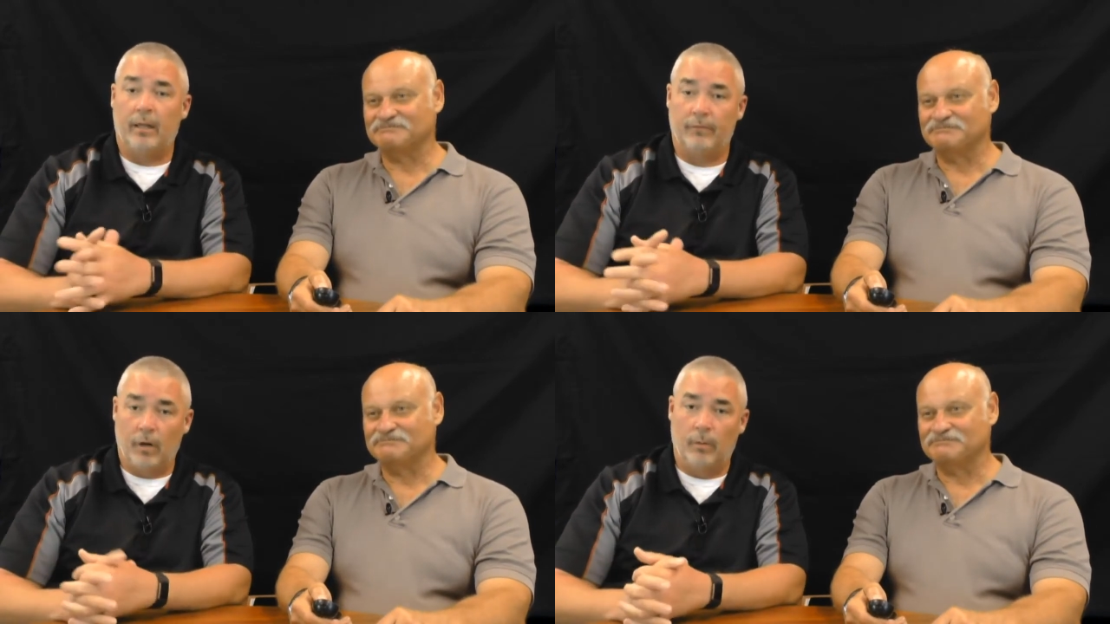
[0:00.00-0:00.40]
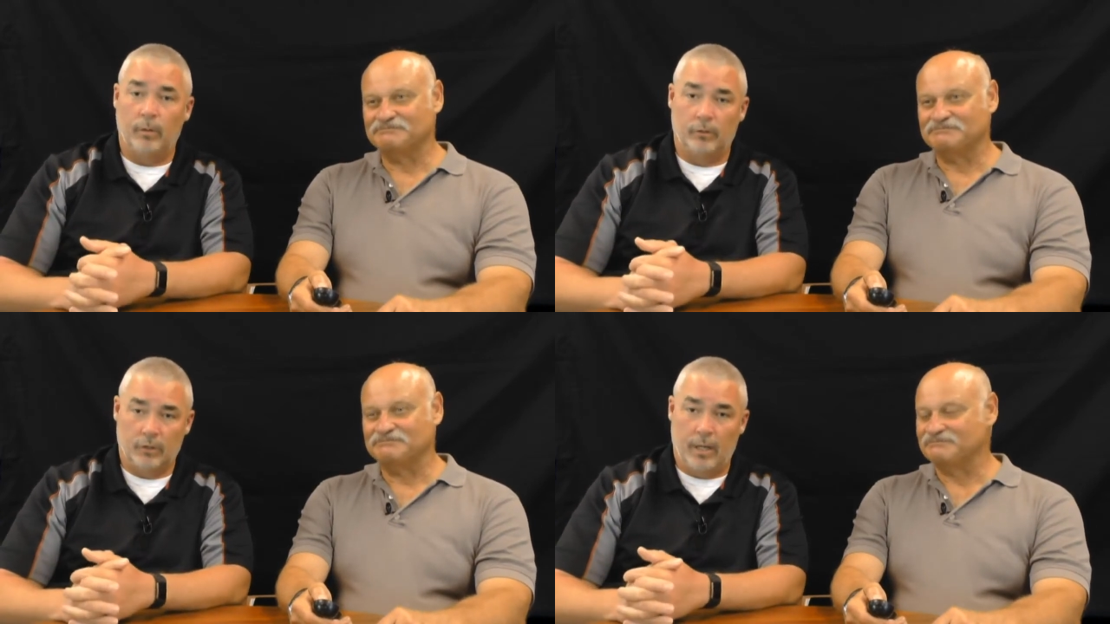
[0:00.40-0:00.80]
Speaker 1: and
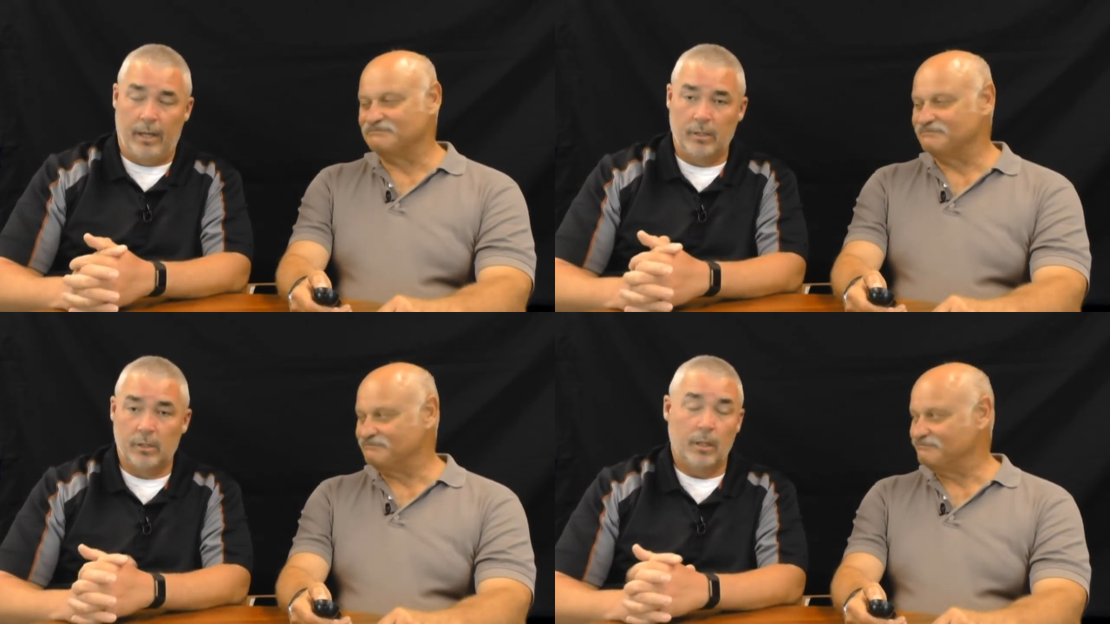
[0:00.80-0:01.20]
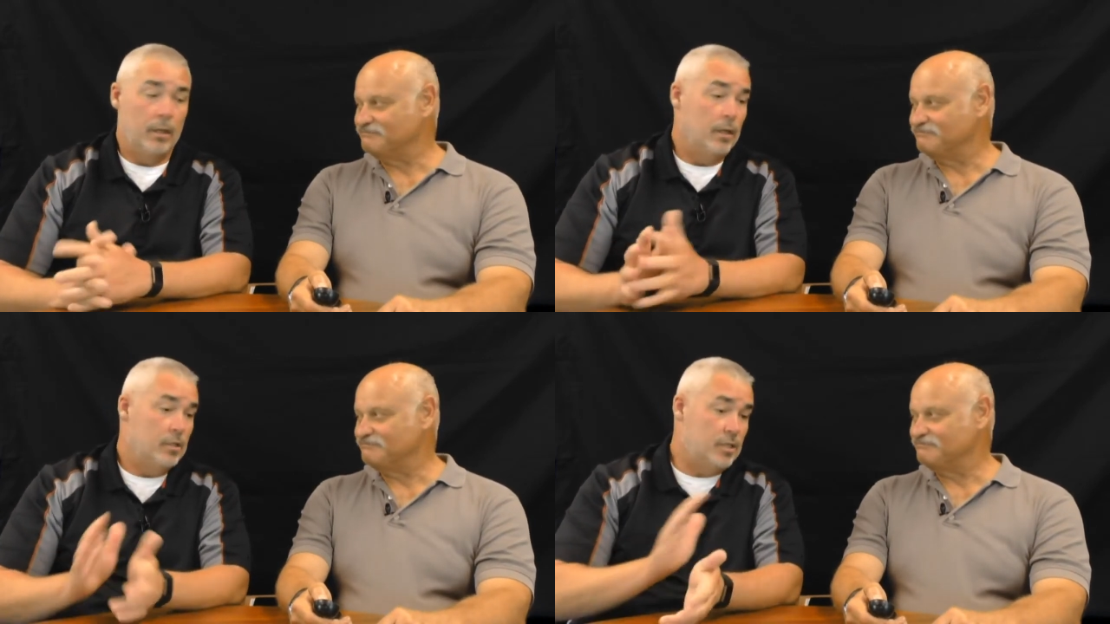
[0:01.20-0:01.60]
Environmental Science.
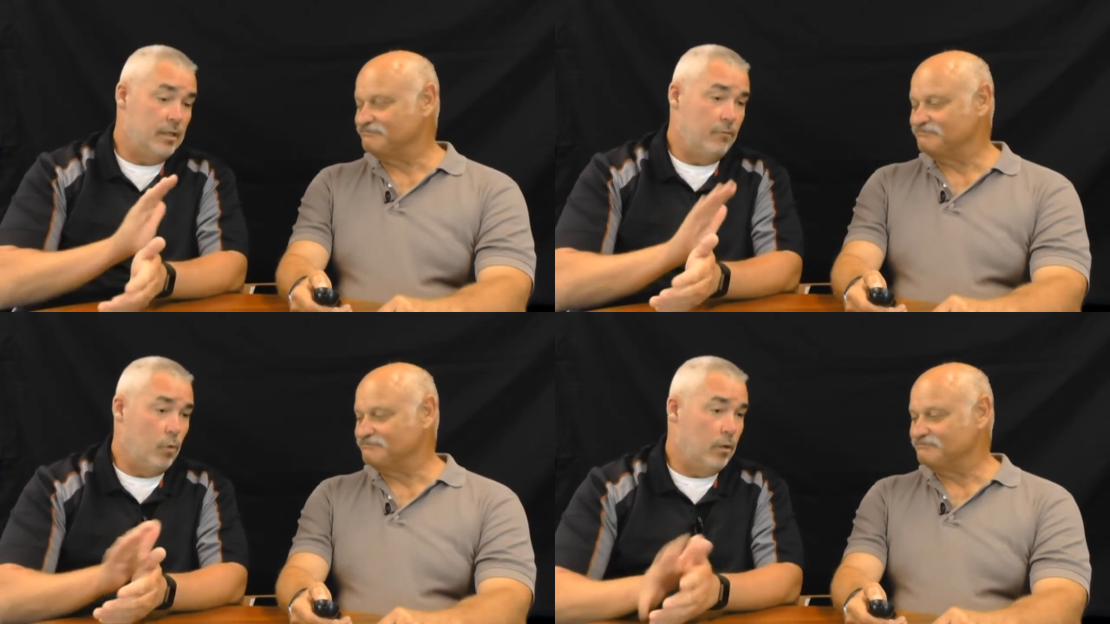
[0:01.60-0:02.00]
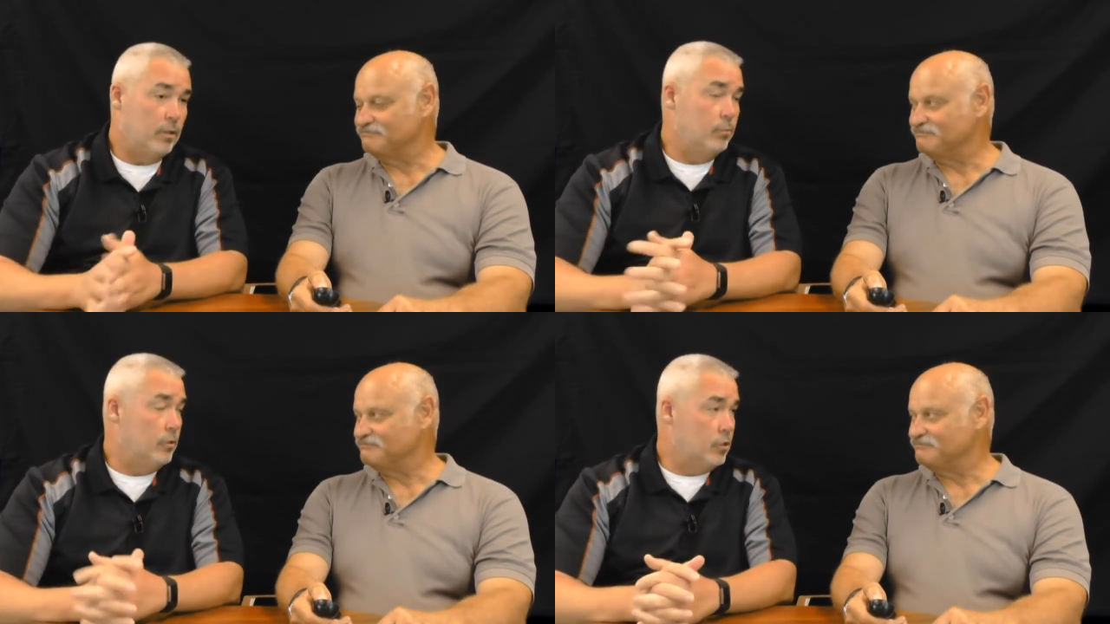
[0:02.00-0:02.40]
Steve,
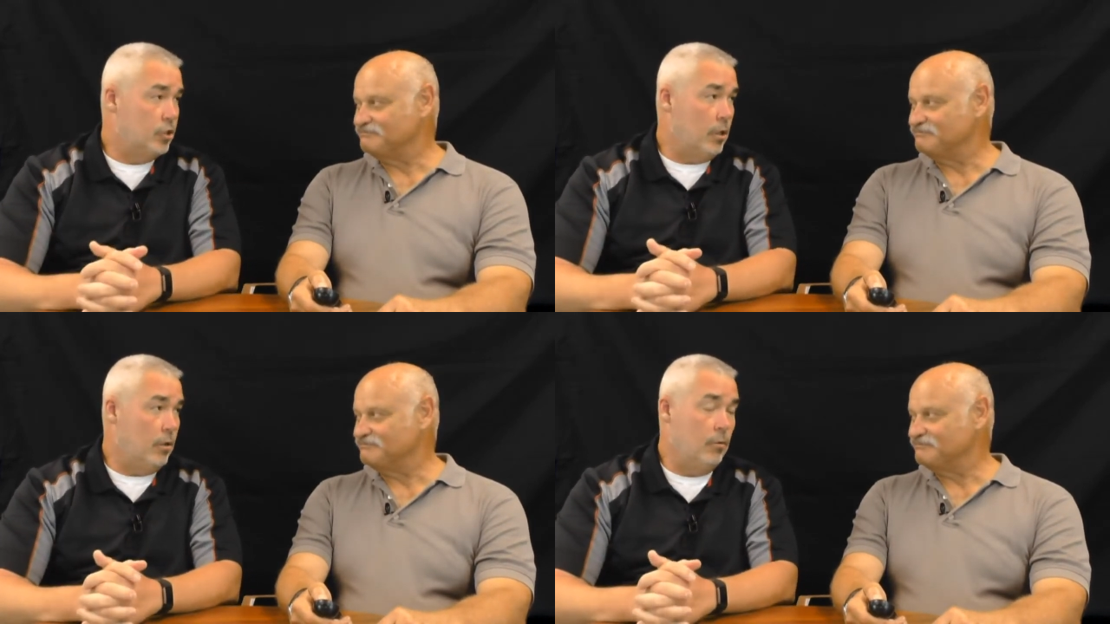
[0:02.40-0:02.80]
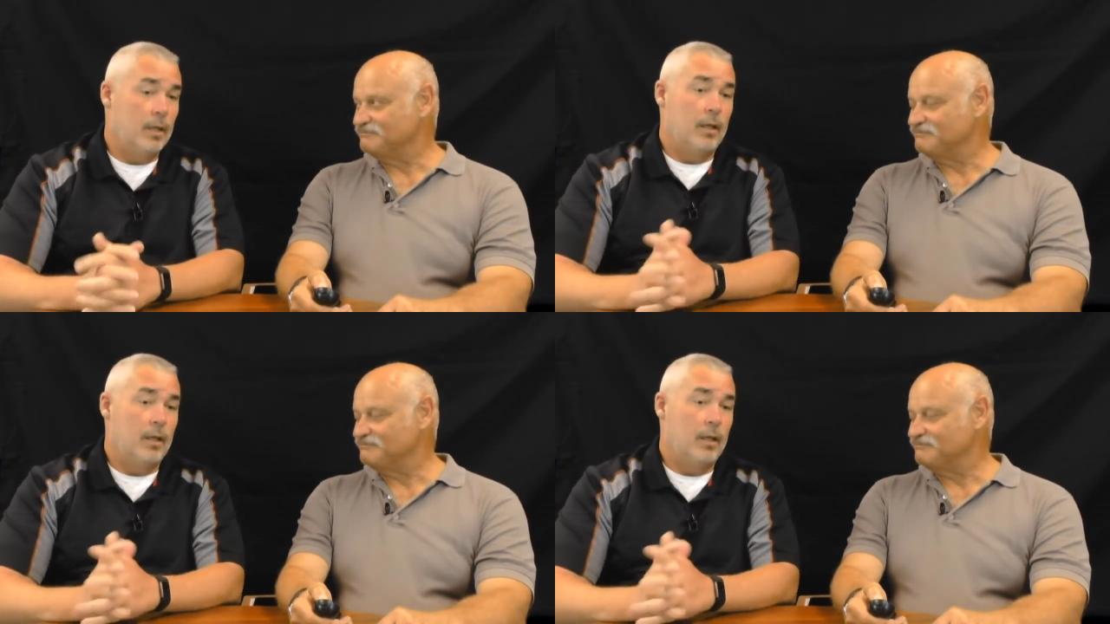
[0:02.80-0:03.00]
welcome to the show.